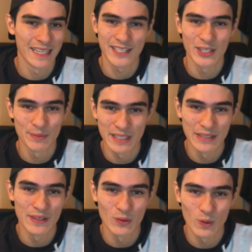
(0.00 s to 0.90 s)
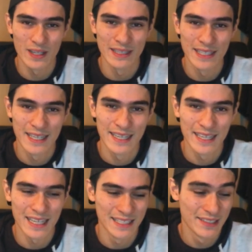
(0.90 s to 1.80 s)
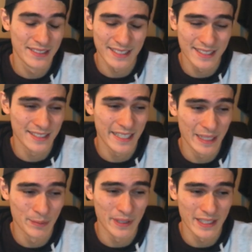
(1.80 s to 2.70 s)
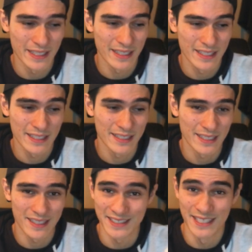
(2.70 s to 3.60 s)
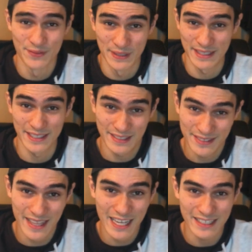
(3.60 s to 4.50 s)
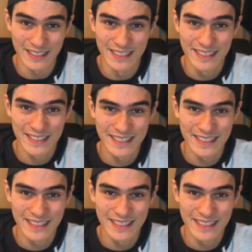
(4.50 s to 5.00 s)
couldn't believe I won. I knew it was a good game, but I didn't realize it was that good.